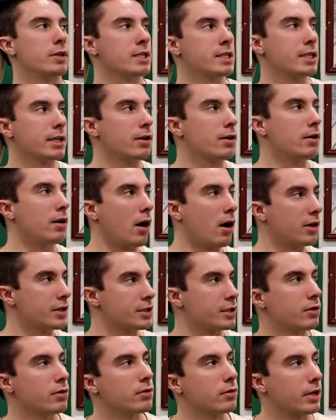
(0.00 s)
The skill
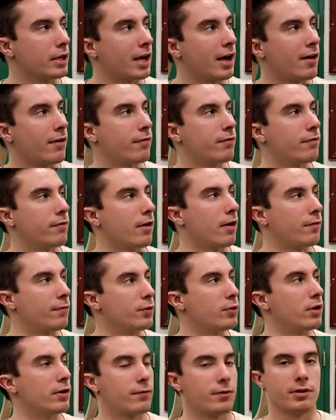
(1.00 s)
also can have a
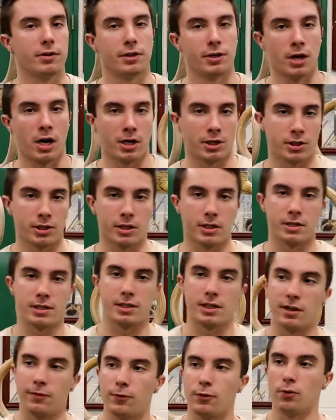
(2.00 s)
few different
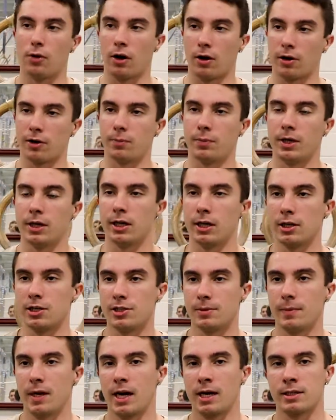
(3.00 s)
deductions if you are competing in
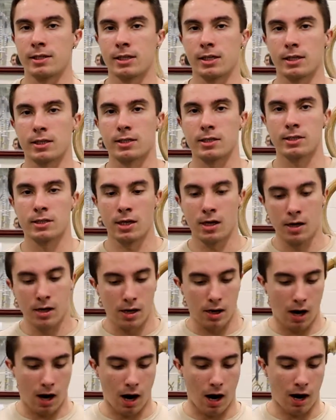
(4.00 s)
gymnastics.
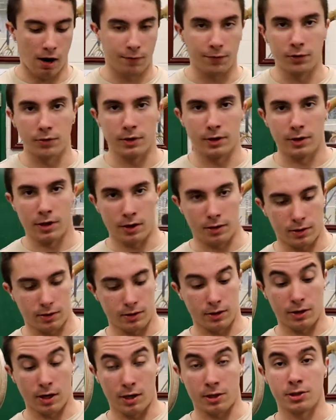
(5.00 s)
A few of the
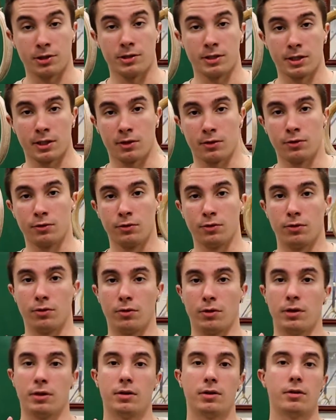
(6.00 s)
deductions
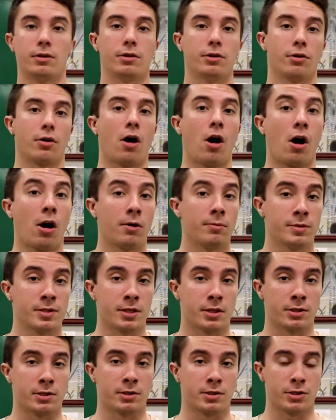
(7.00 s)
include your arms
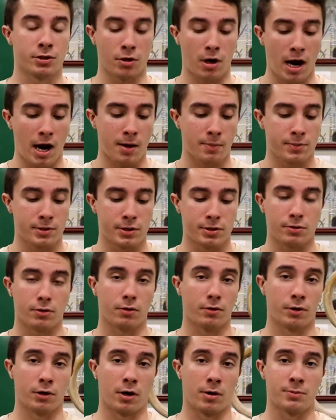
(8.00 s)
touching the straps
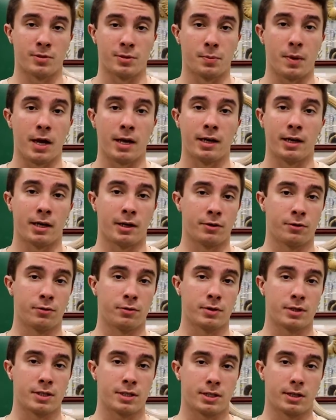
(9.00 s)
or your arms bending
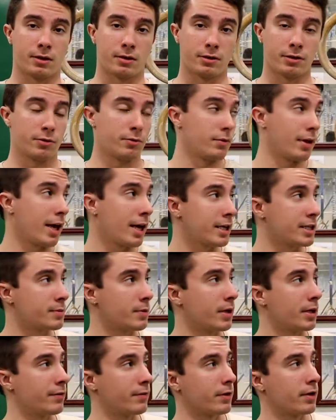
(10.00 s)
doing the skill. Your legs
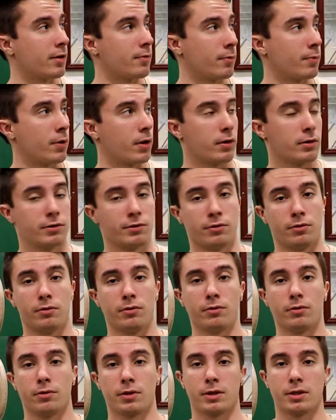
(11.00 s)
might even come apart too
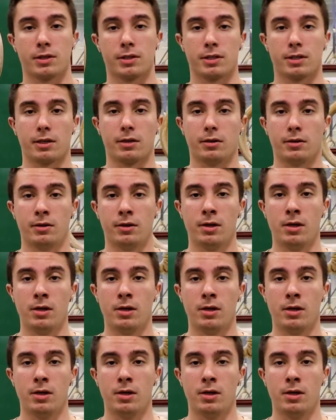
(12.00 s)
doing this skill.